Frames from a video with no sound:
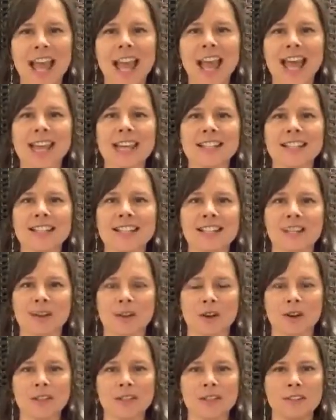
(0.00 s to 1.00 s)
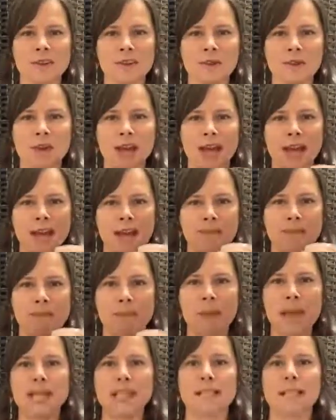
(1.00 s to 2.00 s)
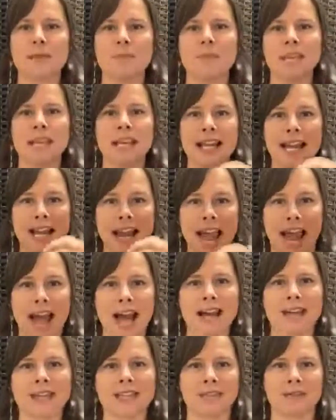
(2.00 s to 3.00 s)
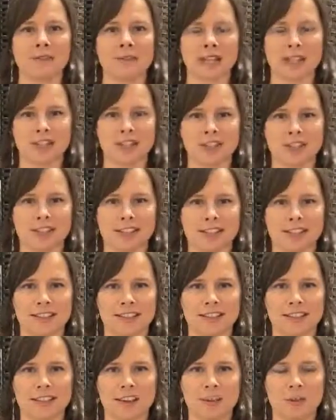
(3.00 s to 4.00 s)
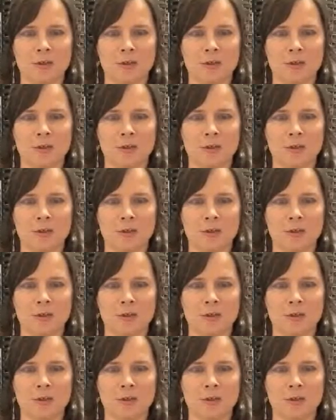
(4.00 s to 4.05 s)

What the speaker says: and they're also meant to be an activation